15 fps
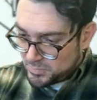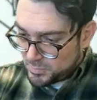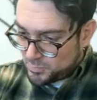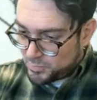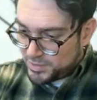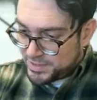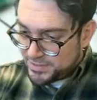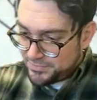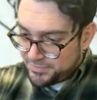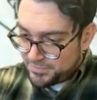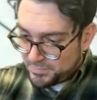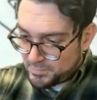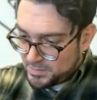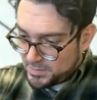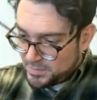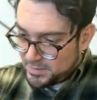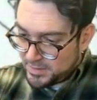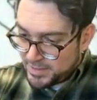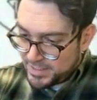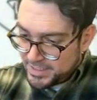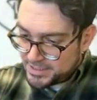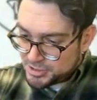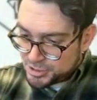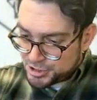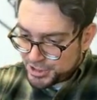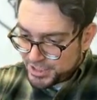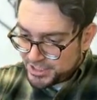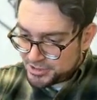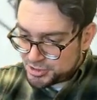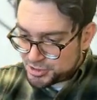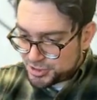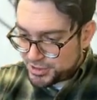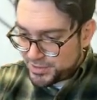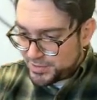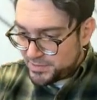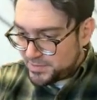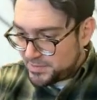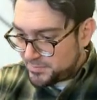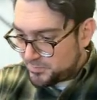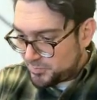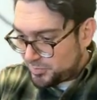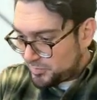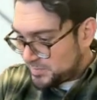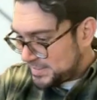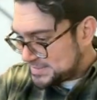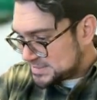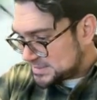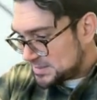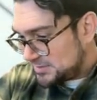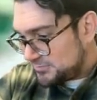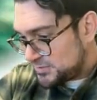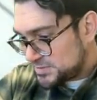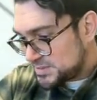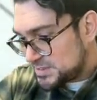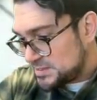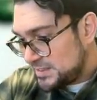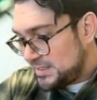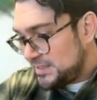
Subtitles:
with a change in price levels.